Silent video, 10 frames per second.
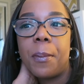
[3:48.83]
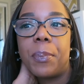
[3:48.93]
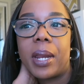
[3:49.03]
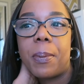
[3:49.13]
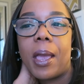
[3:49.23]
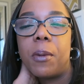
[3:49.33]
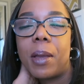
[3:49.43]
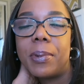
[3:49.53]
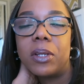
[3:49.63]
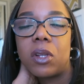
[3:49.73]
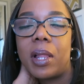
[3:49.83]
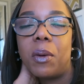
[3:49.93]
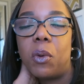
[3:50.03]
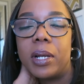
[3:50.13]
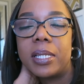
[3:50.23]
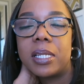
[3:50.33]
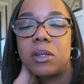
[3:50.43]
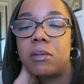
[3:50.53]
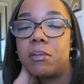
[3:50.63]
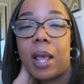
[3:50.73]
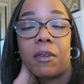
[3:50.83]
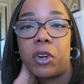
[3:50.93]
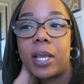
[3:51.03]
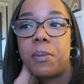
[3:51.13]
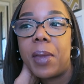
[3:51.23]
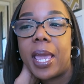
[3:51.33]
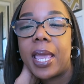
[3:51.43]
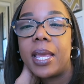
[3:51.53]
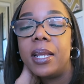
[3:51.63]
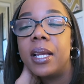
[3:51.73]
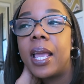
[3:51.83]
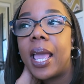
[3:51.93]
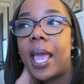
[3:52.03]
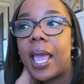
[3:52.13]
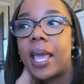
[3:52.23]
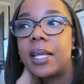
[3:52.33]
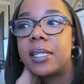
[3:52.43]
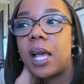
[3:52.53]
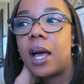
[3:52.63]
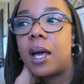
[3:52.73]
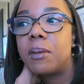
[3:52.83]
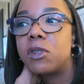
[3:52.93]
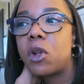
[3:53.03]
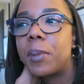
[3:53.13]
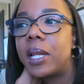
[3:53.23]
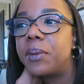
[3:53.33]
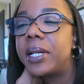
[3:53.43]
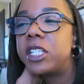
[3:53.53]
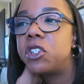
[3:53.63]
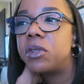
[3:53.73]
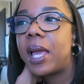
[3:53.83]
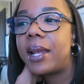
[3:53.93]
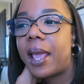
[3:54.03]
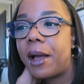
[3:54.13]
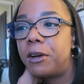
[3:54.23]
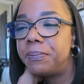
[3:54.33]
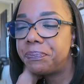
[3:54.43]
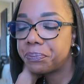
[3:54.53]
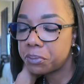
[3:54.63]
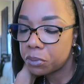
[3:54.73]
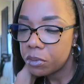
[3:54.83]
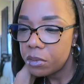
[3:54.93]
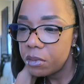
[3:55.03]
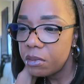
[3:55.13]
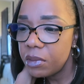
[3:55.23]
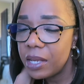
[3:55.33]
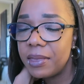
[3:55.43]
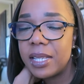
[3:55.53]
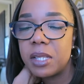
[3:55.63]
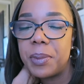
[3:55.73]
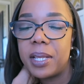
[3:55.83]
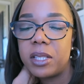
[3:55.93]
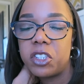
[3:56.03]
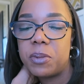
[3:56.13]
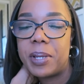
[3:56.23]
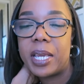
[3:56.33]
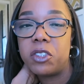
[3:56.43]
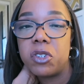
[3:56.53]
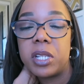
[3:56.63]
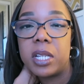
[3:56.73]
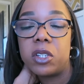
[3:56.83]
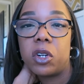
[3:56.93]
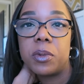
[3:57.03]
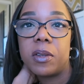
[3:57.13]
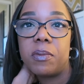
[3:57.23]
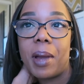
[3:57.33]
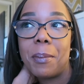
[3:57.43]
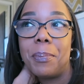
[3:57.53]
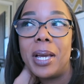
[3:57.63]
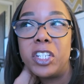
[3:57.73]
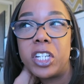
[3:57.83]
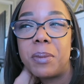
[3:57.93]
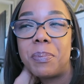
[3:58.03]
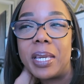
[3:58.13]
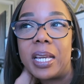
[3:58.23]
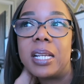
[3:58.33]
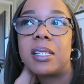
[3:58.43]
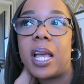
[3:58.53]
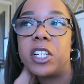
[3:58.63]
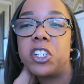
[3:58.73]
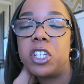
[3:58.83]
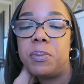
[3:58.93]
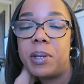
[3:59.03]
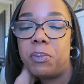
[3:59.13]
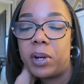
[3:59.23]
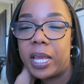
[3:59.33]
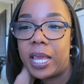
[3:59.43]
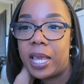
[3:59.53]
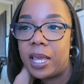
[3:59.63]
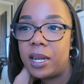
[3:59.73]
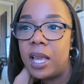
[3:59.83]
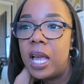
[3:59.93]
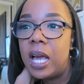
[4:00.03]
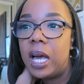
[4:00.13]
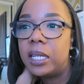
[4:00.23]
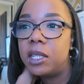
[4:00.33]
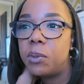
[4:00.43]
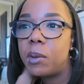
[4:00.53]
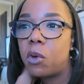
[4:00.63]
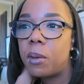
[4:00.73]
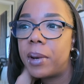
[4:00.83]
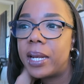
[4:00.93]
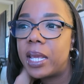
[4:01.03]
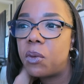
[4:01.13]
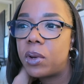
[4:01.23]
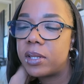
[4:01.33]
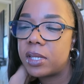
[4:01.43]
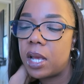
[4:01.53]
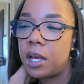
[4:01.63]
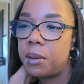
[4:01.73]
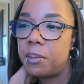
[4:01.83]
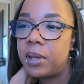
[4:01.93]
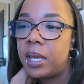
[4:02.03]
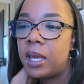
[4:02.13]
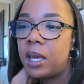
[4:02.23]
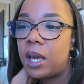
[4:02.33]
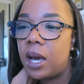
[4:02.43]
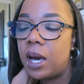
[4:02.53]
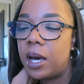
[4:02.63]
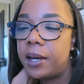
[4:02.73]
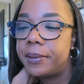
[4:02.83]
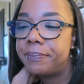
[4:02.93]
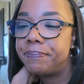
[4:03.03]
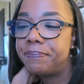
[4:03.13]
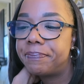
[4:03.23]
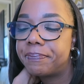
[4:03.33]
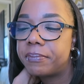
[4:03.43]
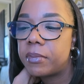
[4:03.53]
But I pay all my bills all at once after I get paid. And so I'm getting ready to do that now. This month should be interesting in terms of my budget, because I should be bringing in a little bit more money with some companies